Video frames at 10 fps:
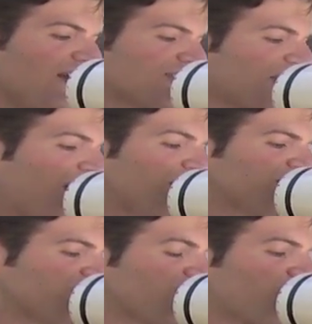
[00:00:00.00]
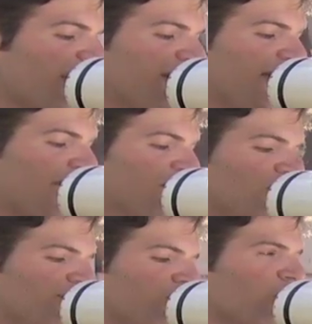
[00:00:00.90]
Silence is the great
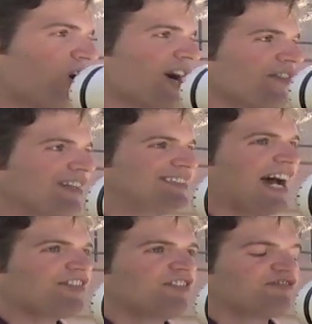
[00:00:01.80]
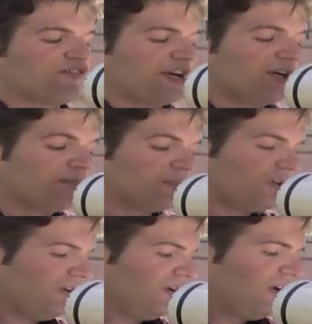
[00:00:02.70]
enabler of war and the death of freedom.
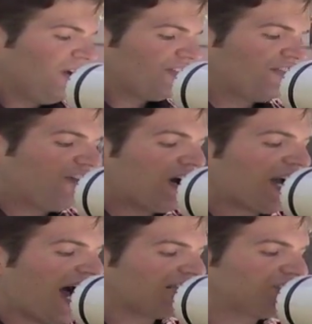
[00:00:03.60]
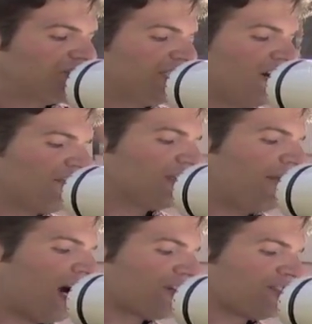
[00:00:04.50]
The very oxygen of a
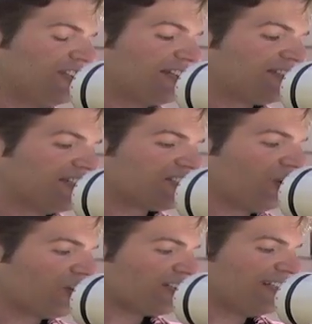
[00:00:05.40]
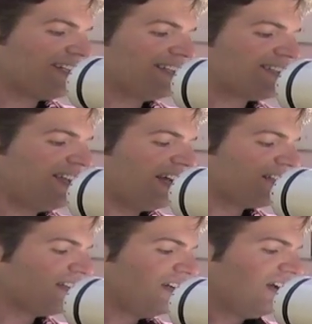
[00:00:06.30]
democracy is discourse and
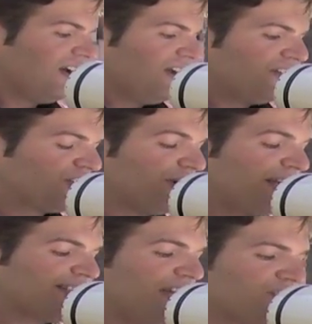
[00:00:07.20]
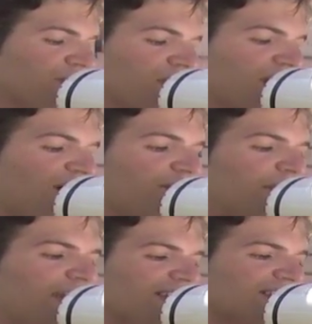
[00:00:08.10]
consent. The great danger to the
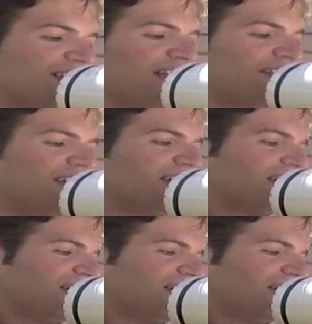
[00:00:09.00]
government isn't that the